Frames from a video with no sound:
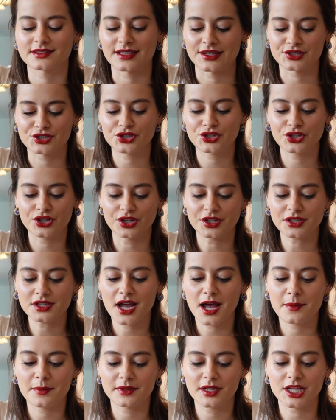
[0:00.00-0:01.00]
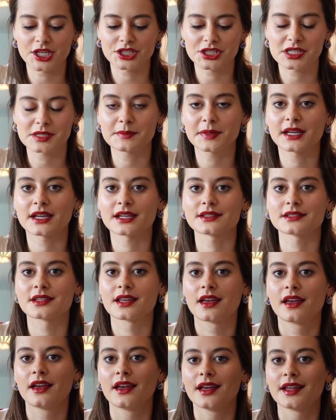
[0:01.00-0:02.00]
such a good combination because
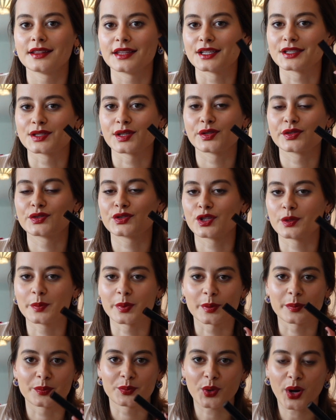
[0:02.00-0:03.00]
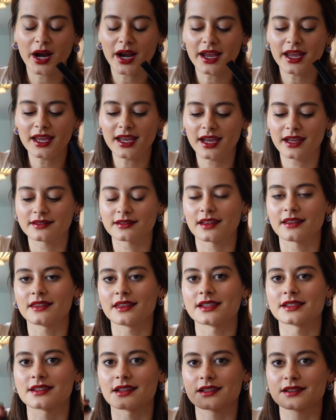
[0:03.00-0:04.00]
this is super bright, and then
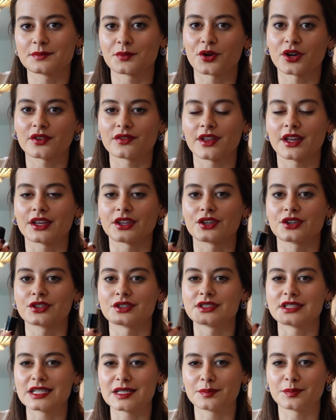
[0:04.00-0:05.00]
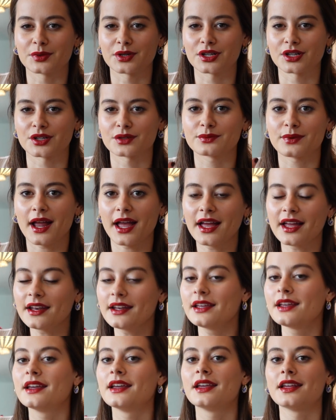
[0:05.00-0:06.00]
this is more of like your deeper
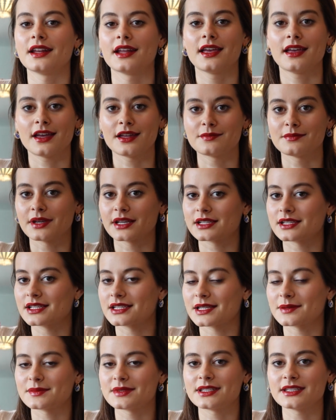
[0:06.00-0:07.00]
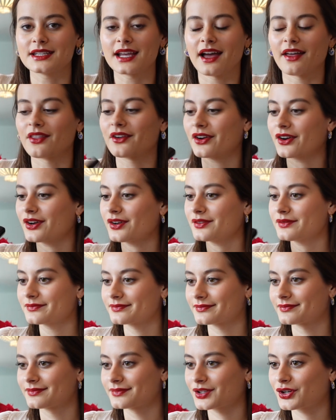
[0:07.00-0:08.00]
red, and mixing them together
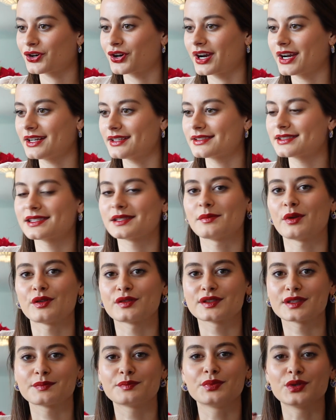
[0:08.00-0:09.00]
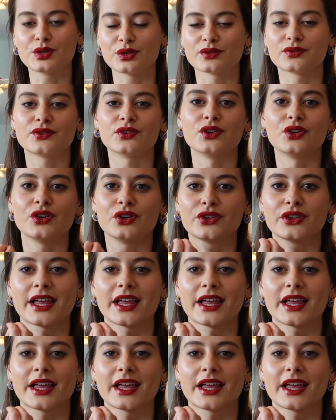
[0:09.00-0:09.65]
creates the most beautiful